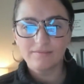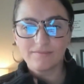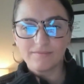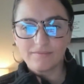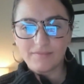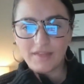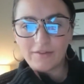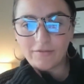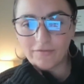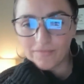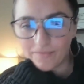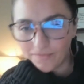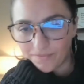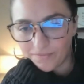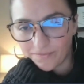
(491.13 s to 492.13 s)

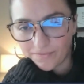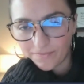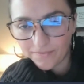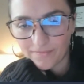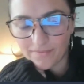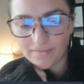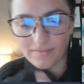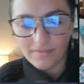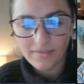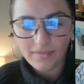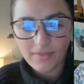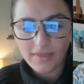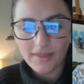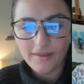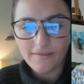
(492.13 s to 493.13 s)

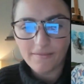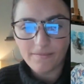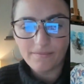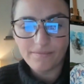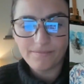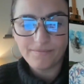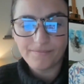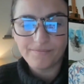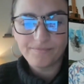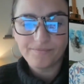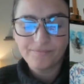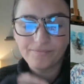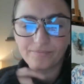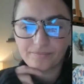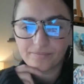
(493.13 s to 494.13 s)

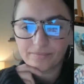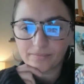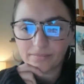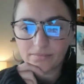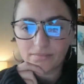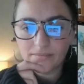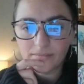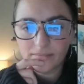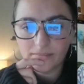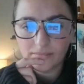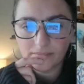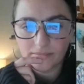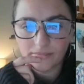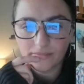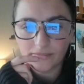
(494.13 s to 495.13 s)

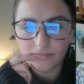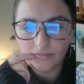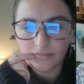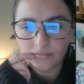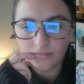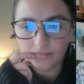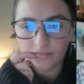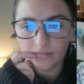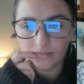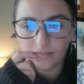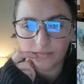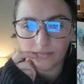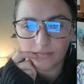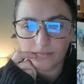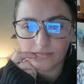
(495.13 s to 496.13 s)

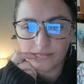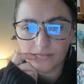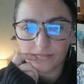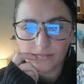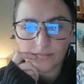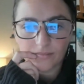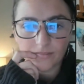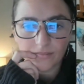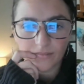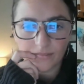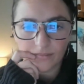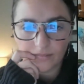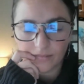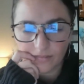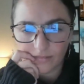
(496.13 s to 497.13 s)

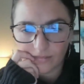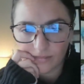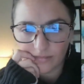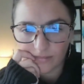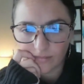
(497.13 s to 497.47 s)
[no speech]